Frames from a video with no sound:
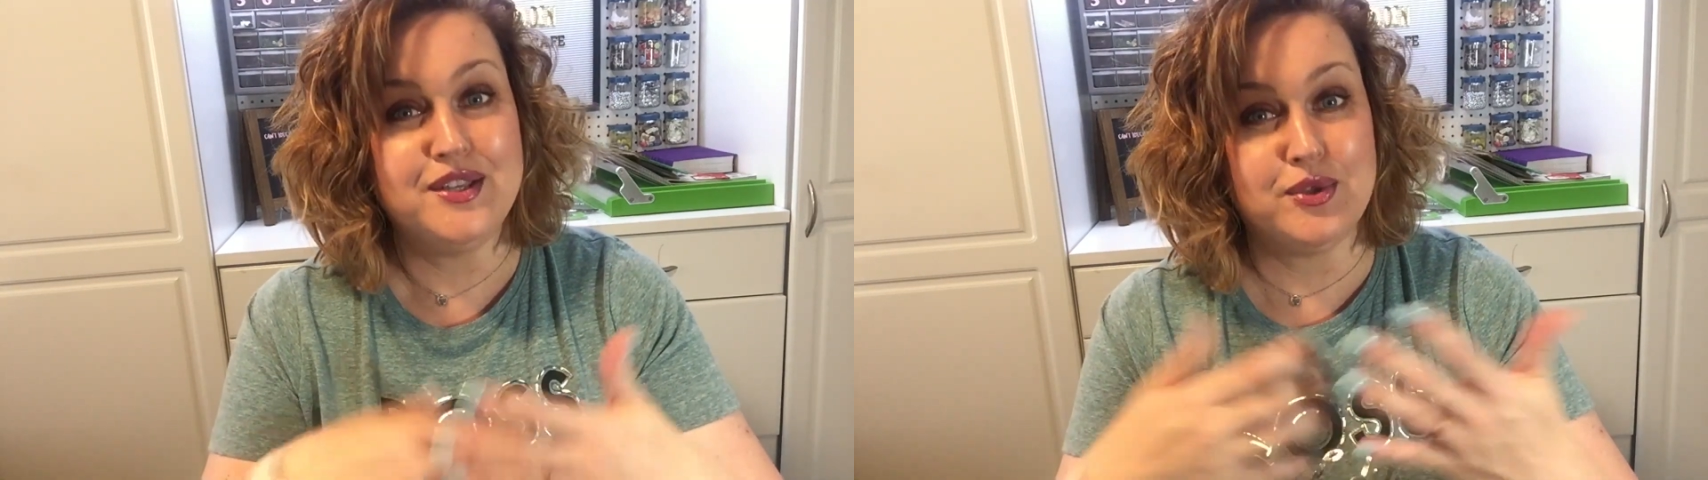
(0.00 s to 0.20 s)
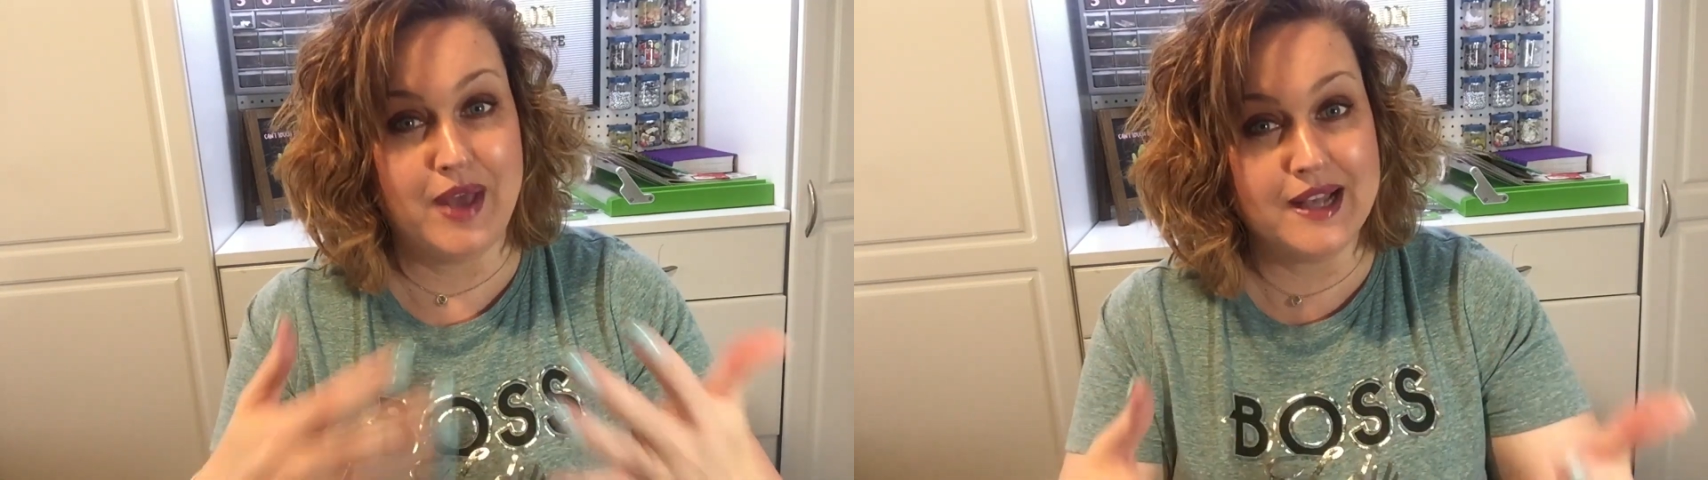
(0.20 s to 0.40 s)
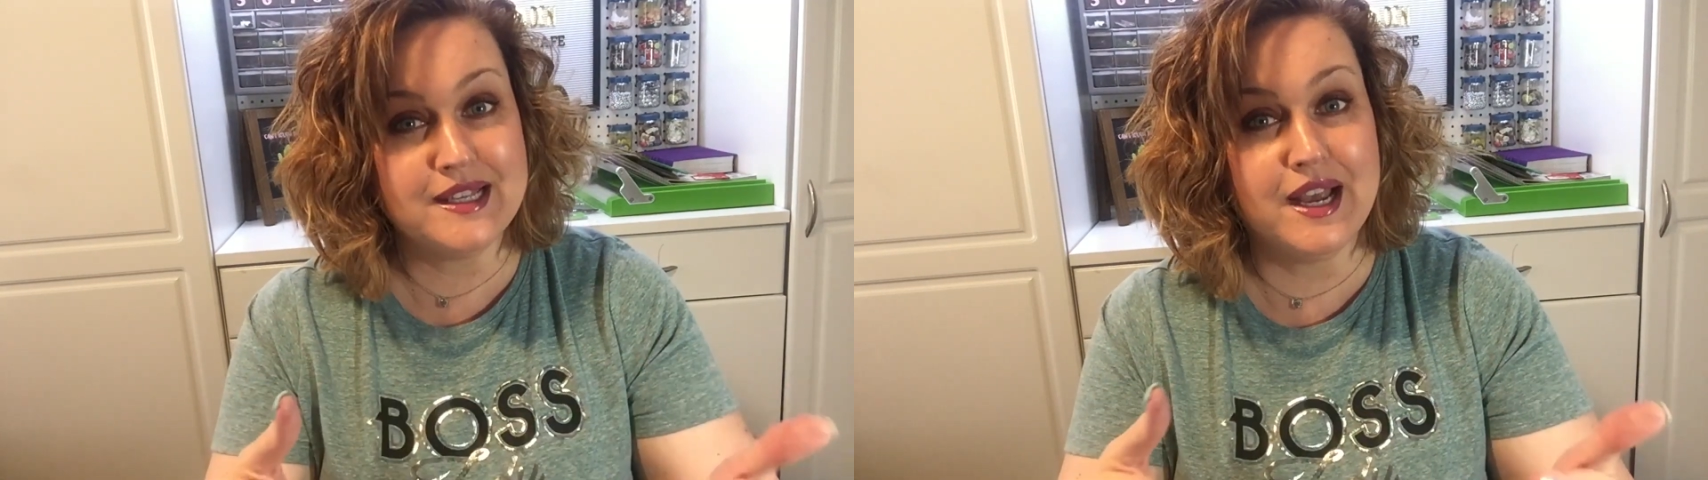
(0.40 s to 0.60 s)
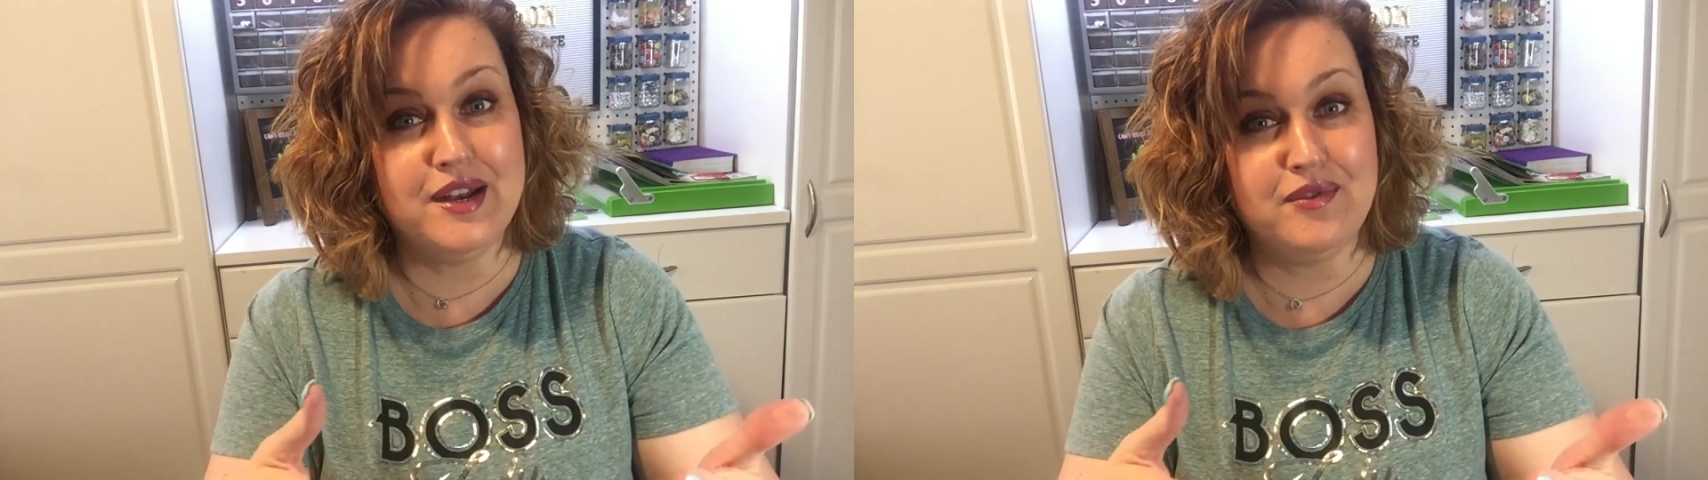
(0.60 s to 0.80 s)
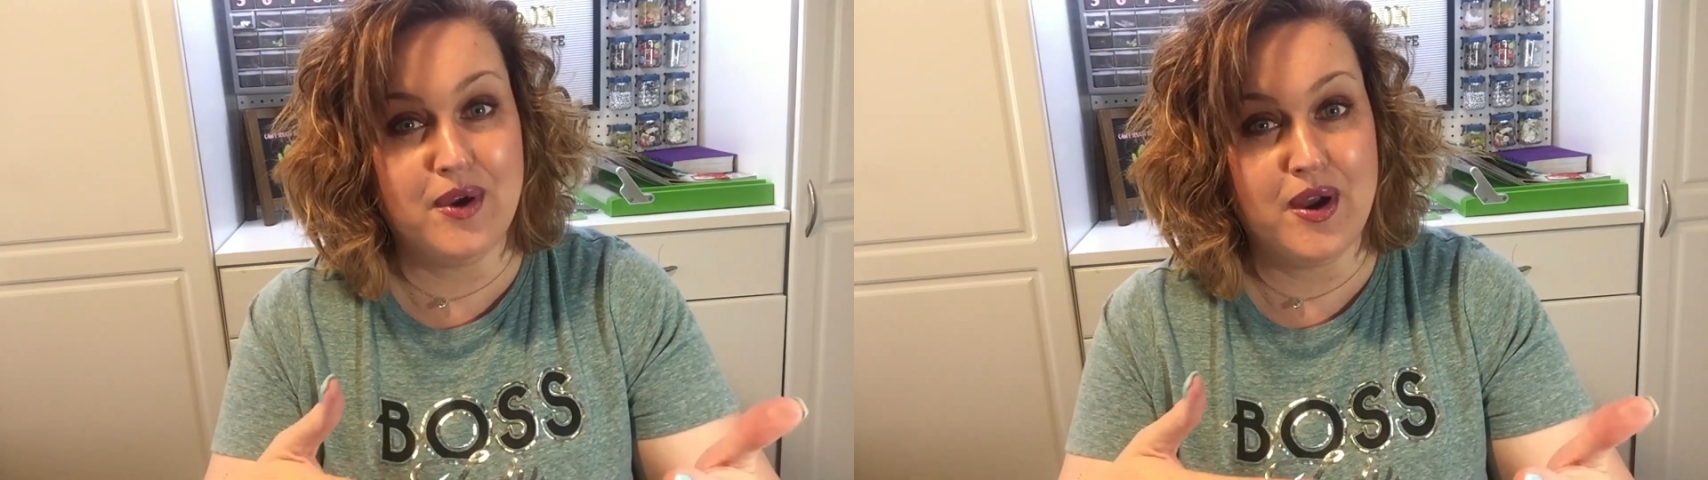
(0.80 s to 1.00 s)
So that's
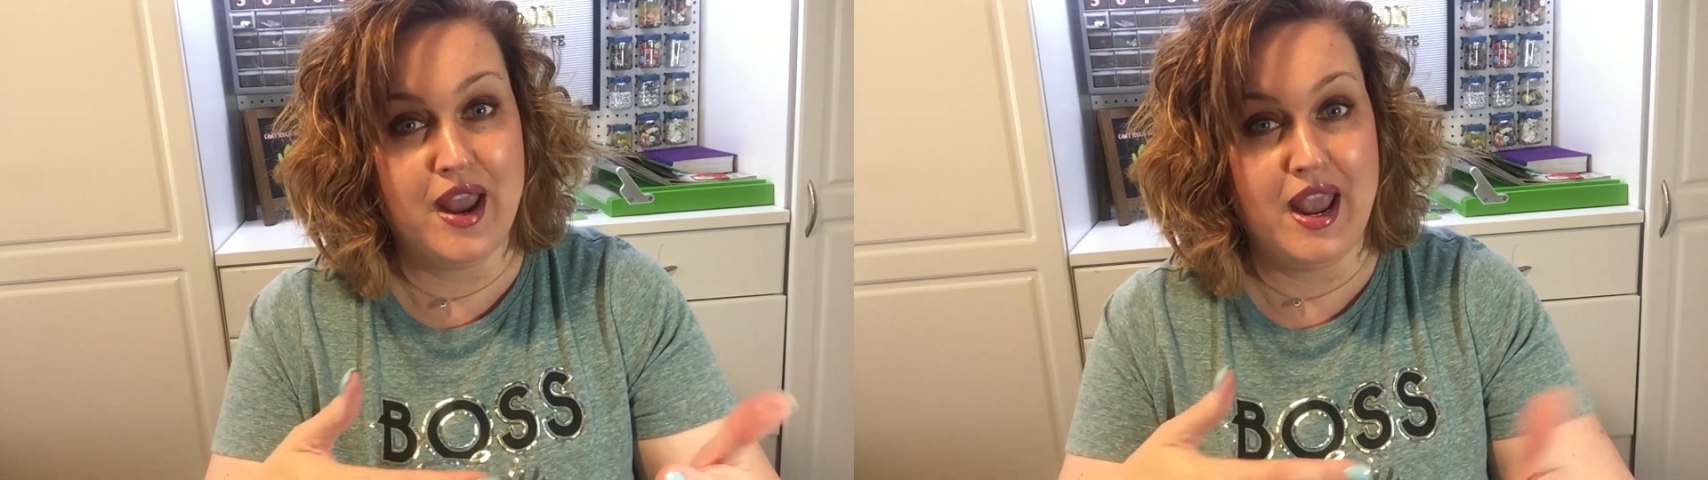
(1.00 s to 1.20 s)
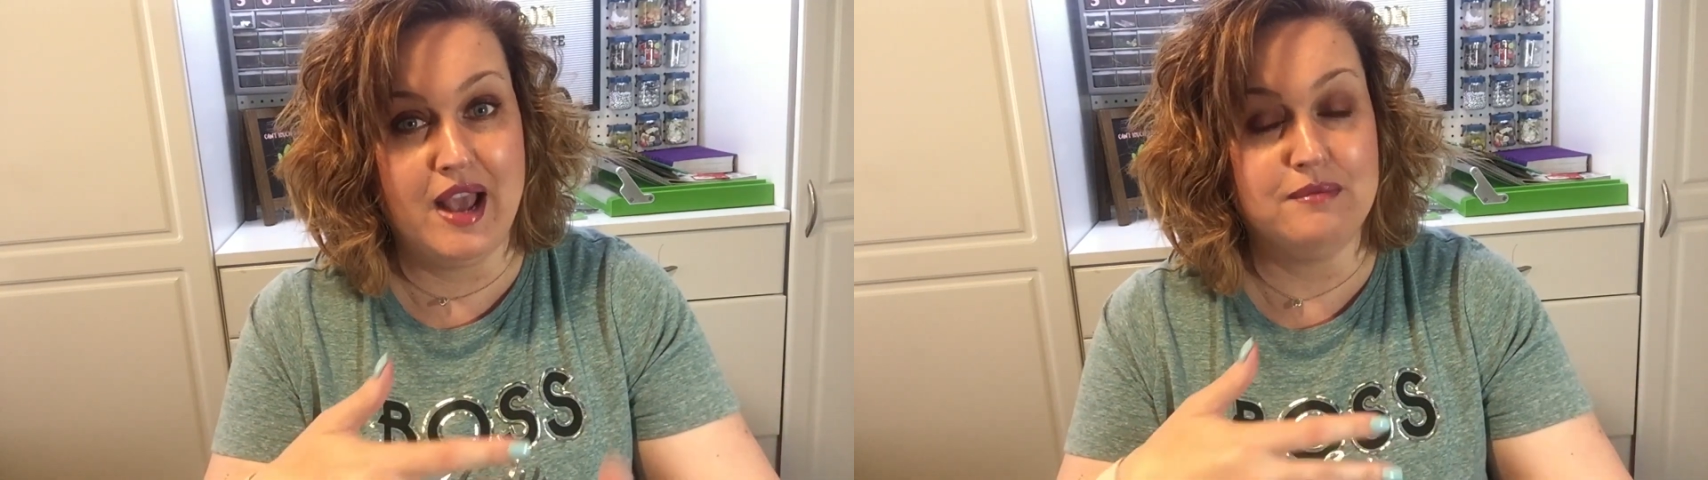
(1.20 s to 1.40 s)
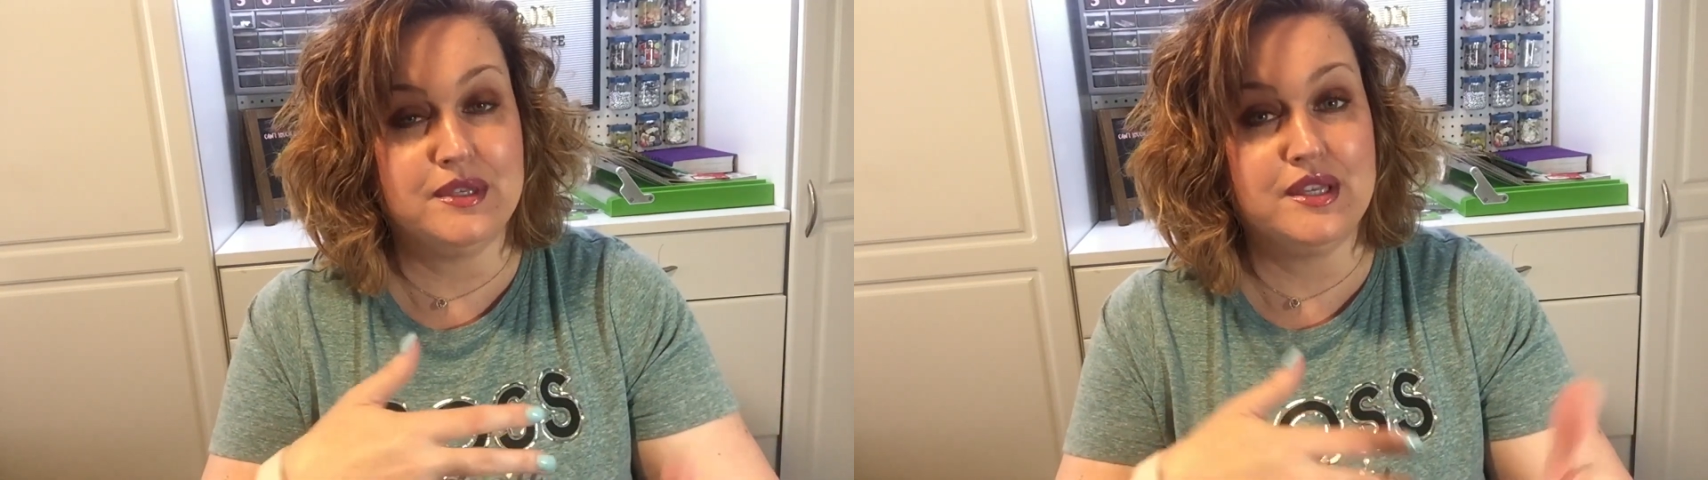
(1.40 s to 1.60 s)
kind of where I am.